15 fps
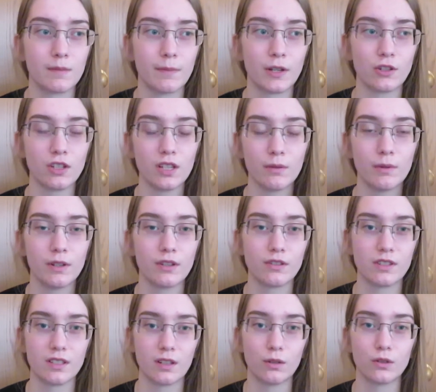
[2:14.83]
especially when
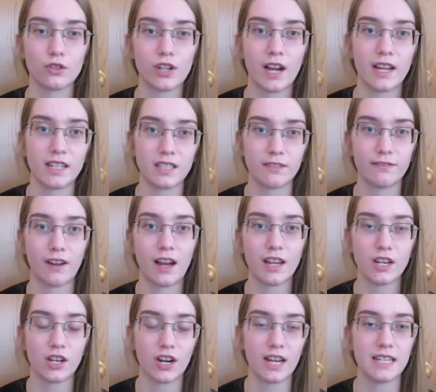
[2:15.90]
you're still trying to
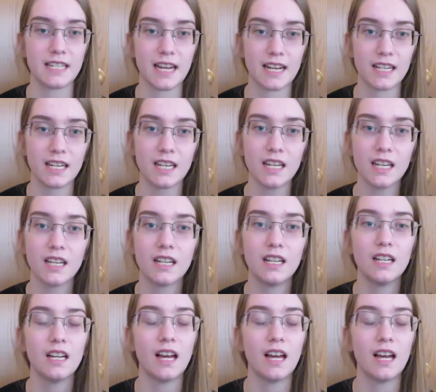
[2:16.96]
find your identity.